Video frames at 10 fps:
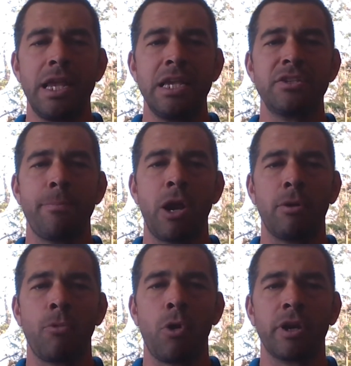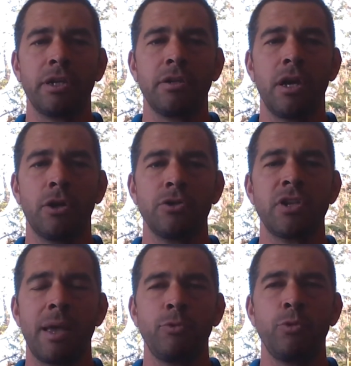is a bear market a good
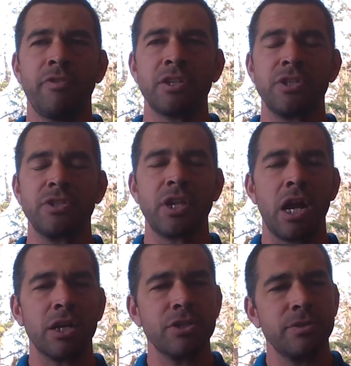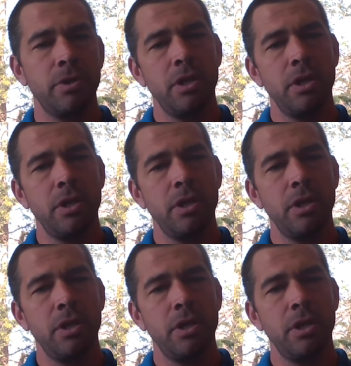time to invest in stocks?